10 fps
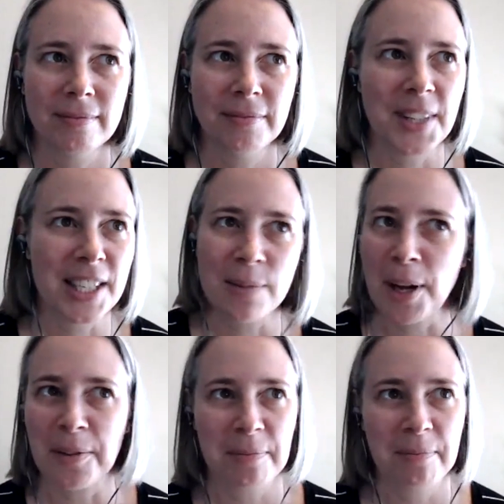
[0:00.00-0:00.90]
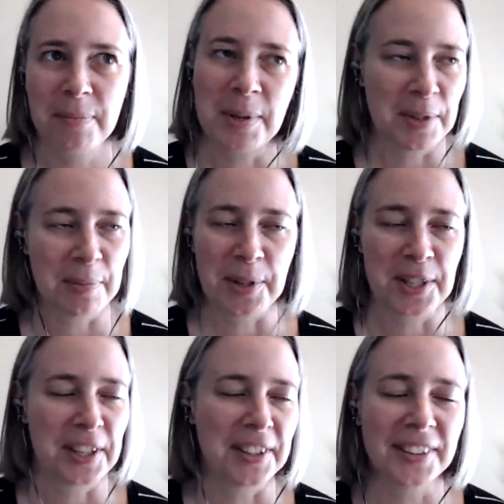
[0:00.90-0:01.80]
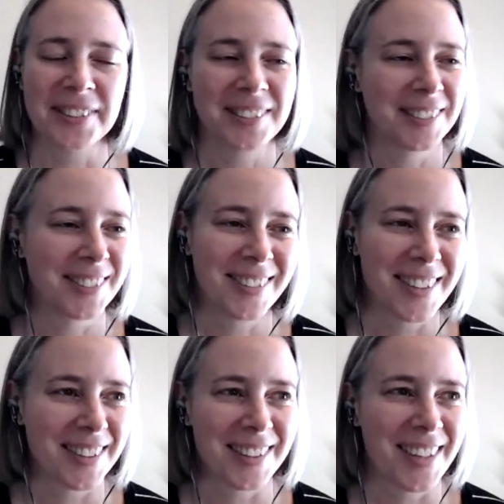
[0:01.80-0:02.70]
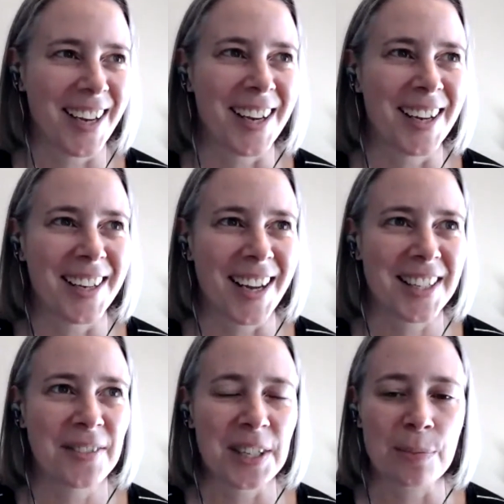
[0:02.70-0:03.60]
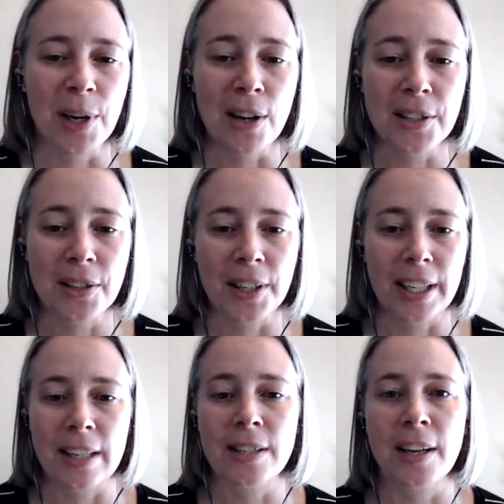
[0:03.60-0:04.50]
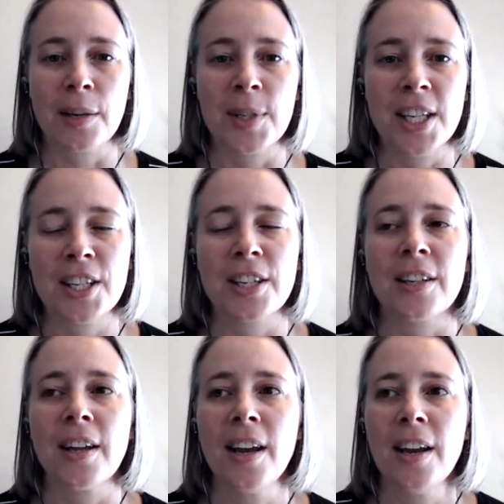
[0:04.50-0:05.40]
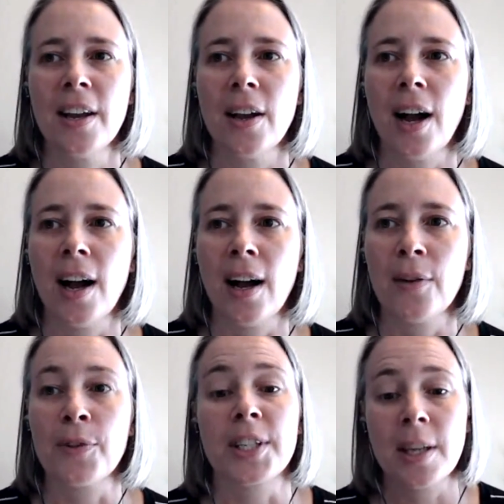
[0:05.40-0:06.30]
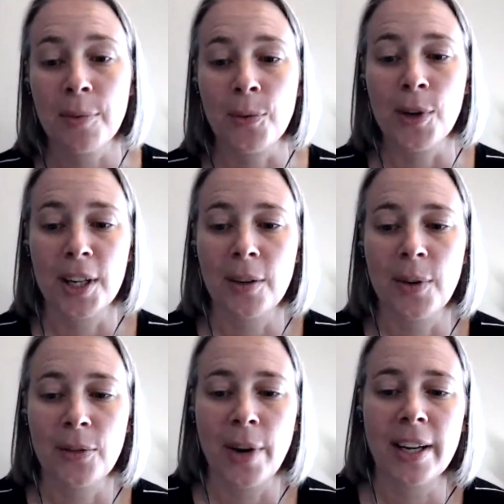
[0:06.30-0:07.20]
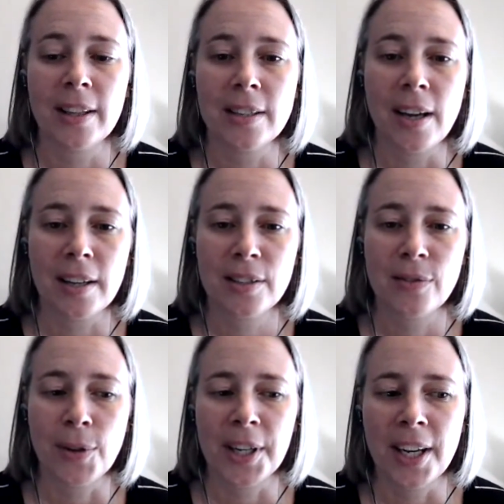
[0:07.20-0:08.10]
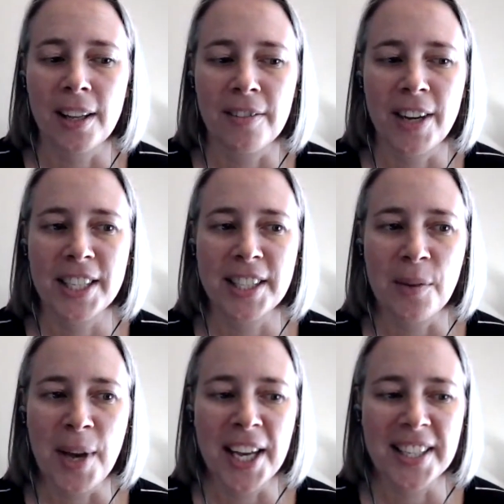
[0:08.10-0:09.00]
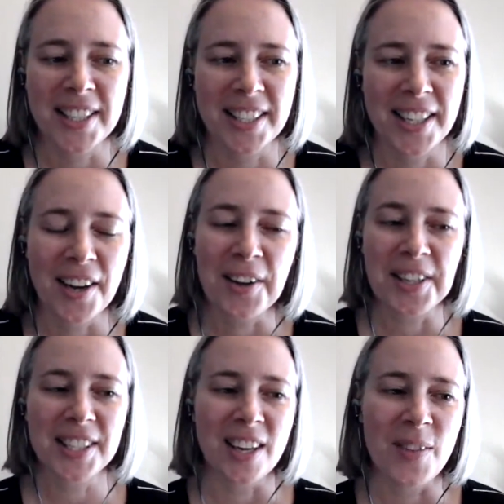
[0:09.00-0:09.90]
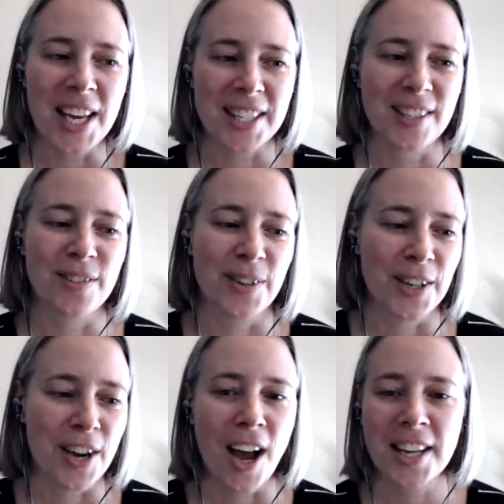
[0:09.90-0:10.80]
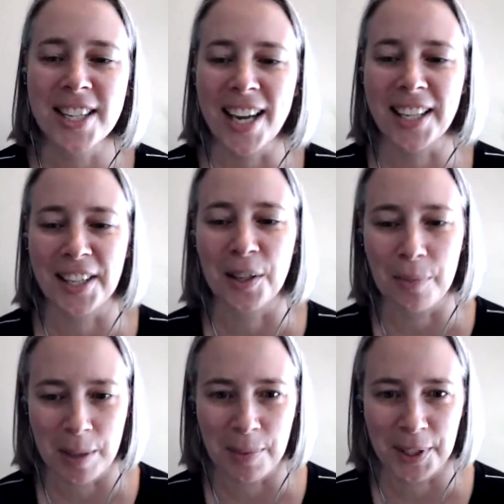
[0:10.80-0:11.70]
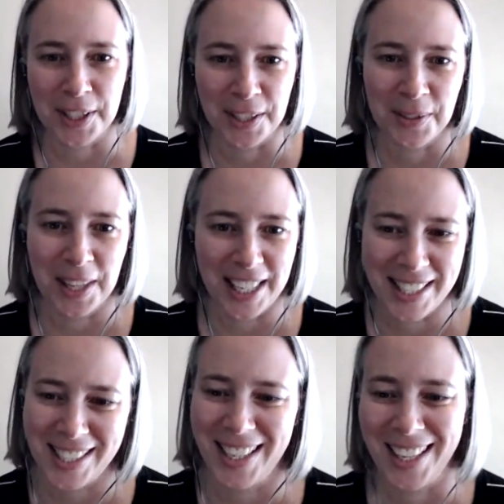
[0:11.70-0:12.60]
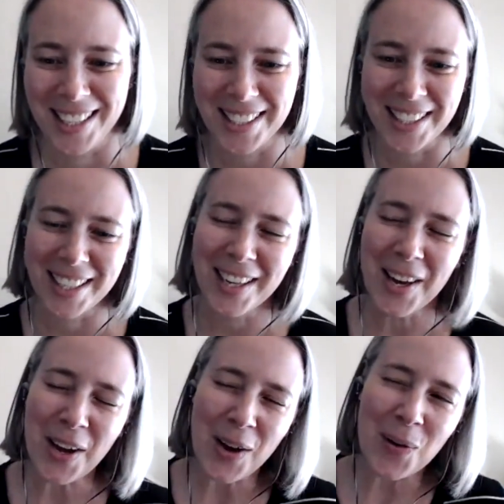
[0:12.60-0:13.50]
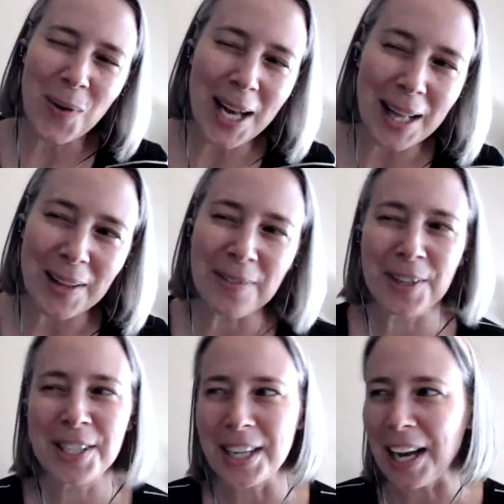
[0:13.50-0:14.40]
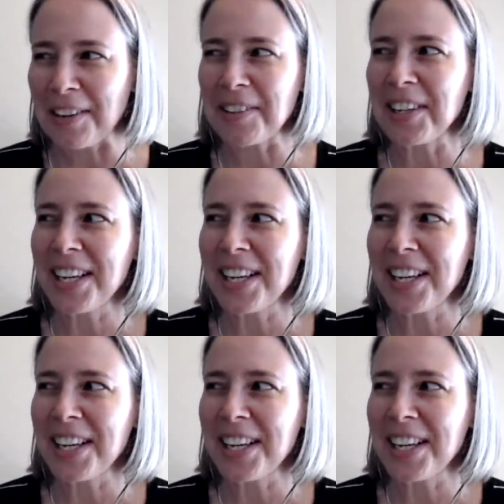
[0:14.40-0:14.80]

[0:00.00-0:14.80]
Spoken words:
things about people's personal activities, but also like in documentation. For example, working with writing the docs for Nullify Cms, they say, oh, a CMS is for non-technical people to do this. And it's like, well, first off,